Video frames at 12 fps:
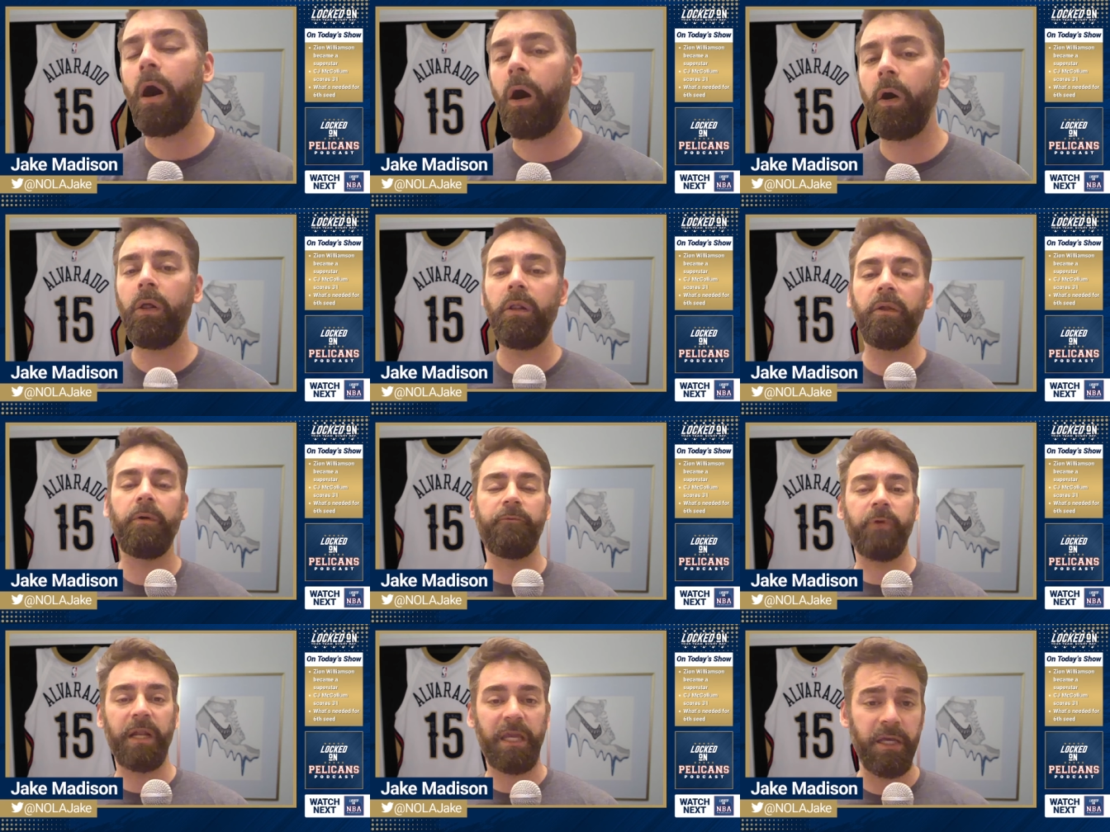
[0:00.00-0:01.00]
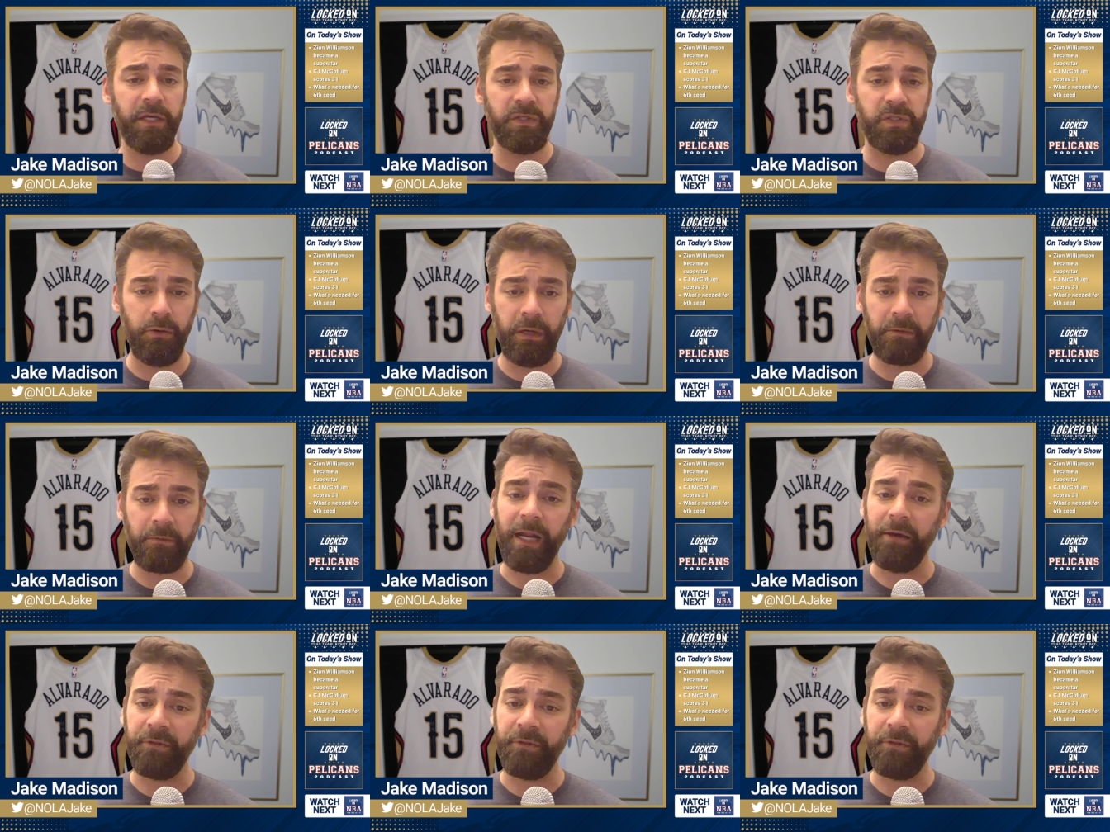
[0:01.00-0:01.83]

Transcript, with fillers: All of what he is doing right now